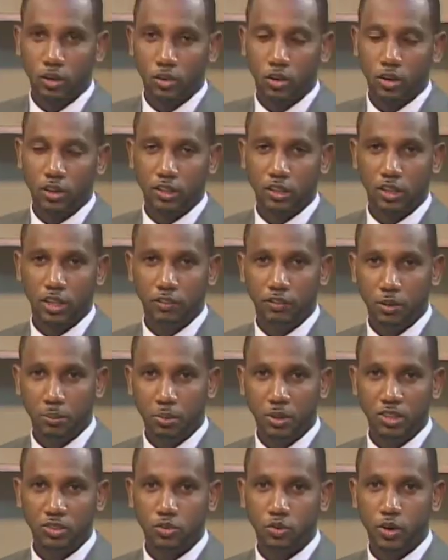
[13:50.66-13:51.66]
call. Good evening.
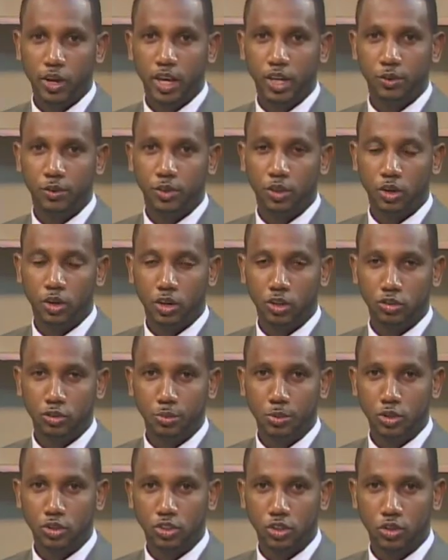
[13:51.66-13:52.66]
Please go ahead with your
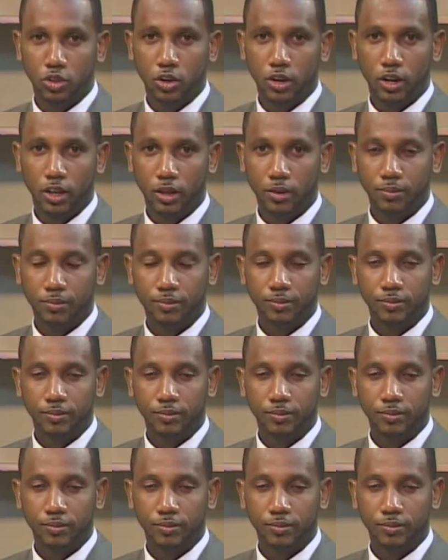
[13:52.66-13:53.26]
contribution, caller.